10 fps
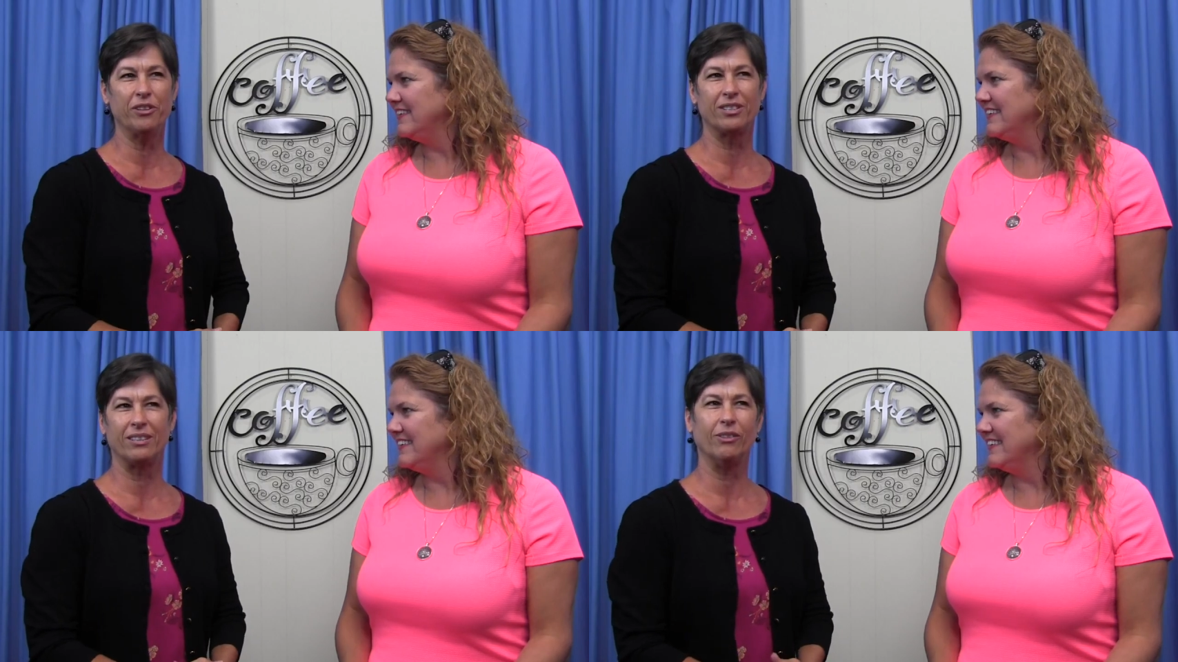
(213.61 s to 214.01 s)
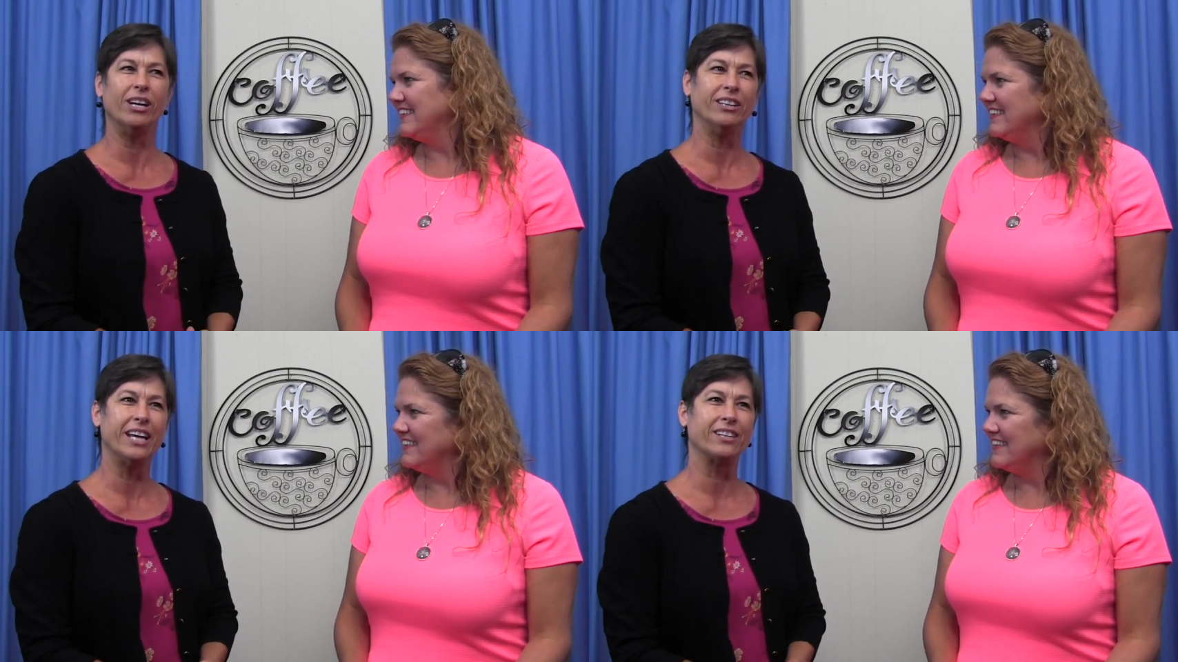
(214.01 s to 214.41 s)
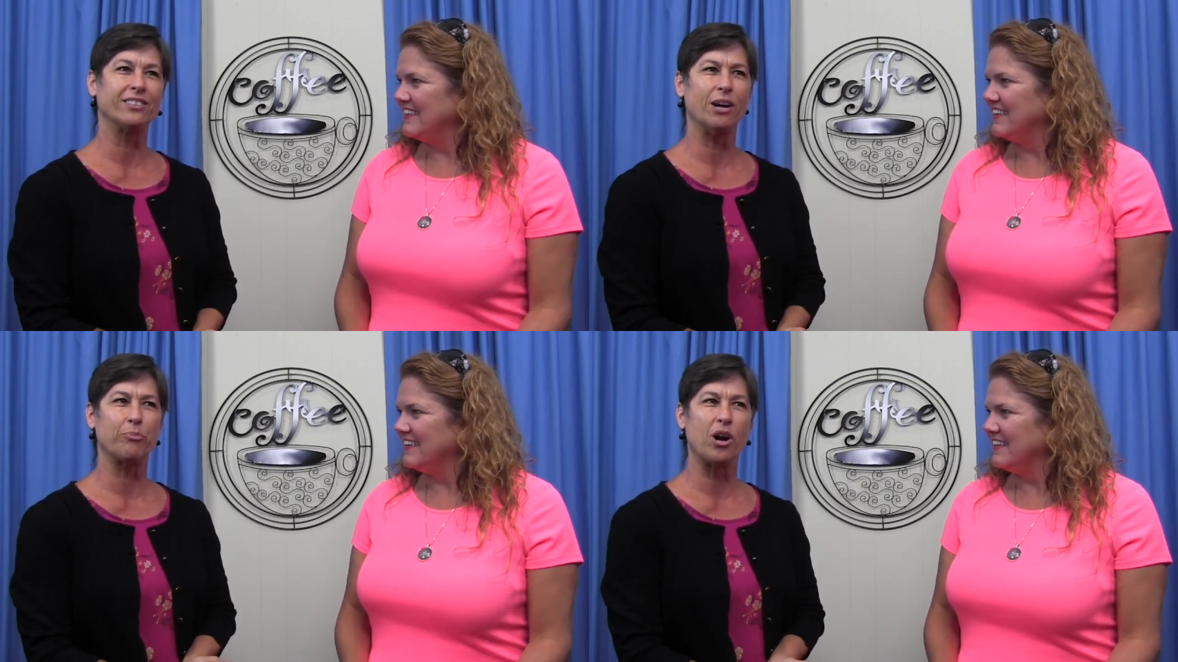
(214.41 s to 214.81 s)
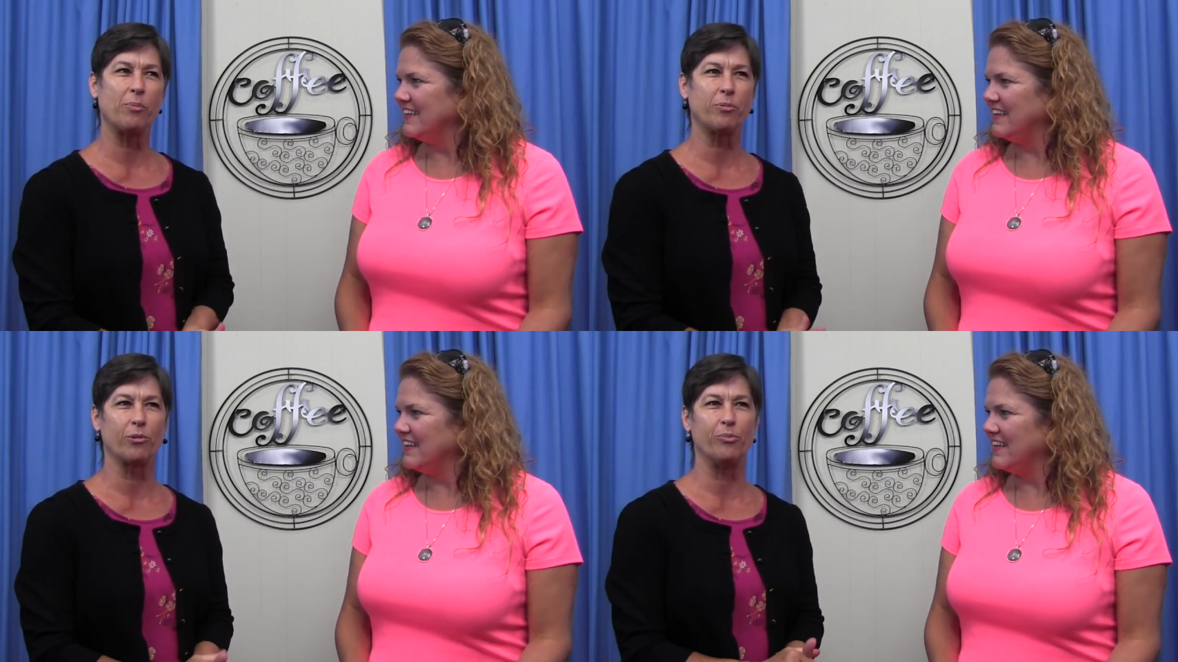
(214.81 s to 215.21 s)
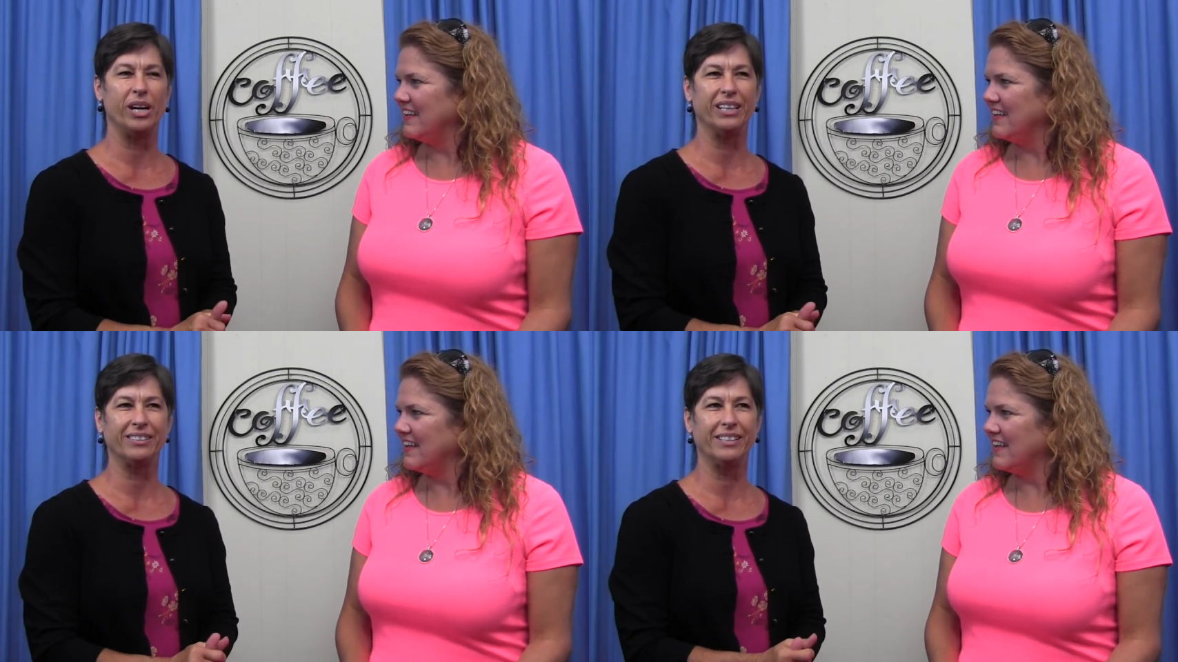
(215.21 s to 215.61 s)
Speaker 1: if it's, well, yeah, it's not proper or
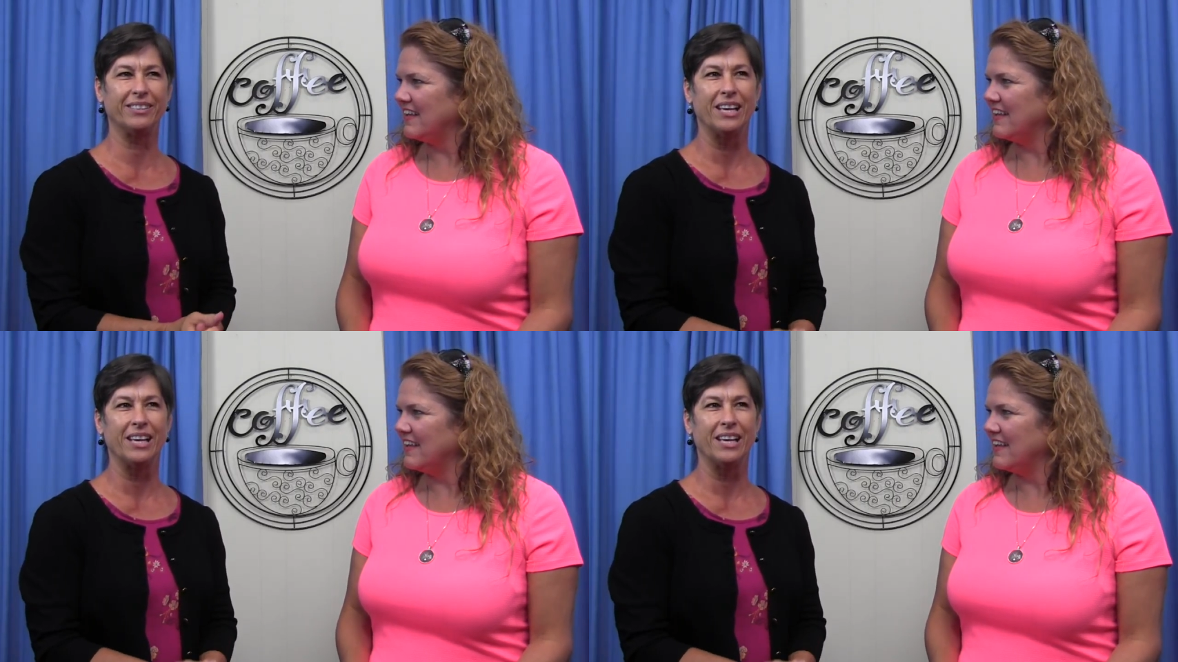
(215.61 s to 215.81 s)
best.